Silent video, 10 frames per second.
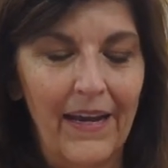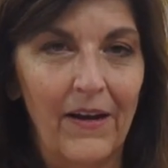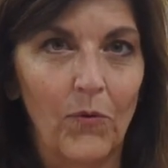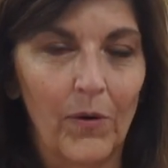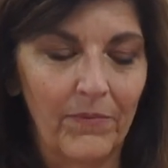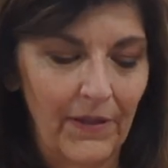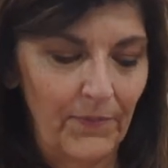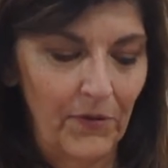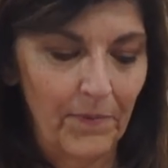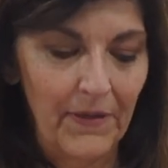It warms up
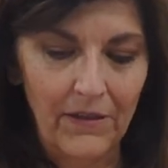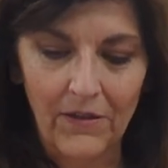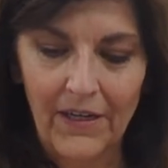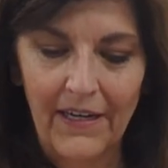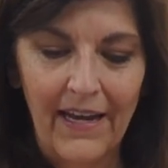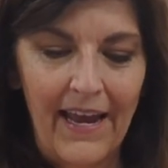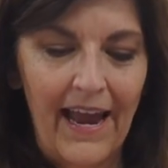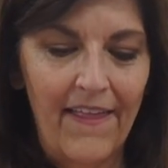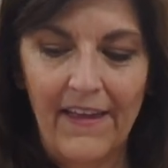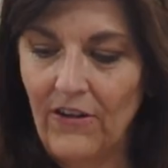your milk,
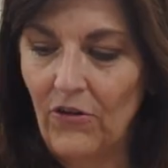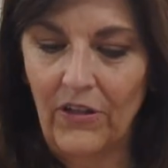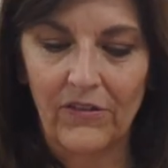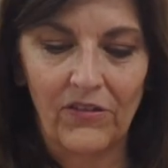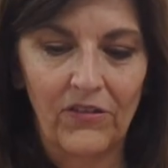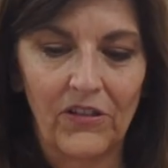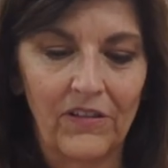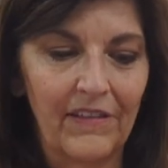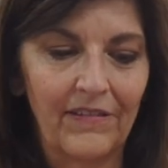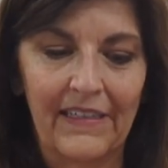and then you can stir
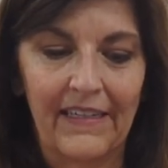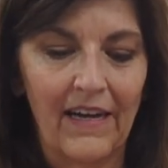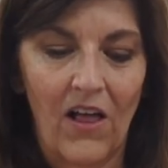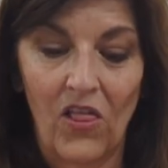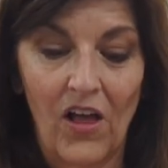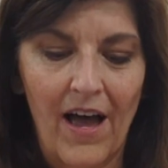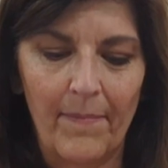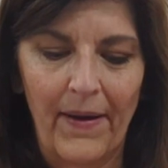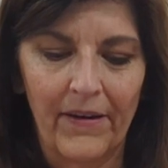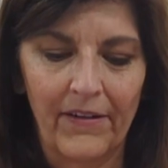this in a lot
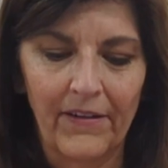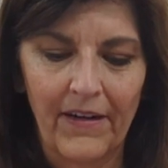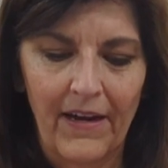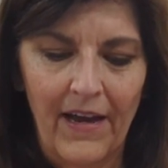better.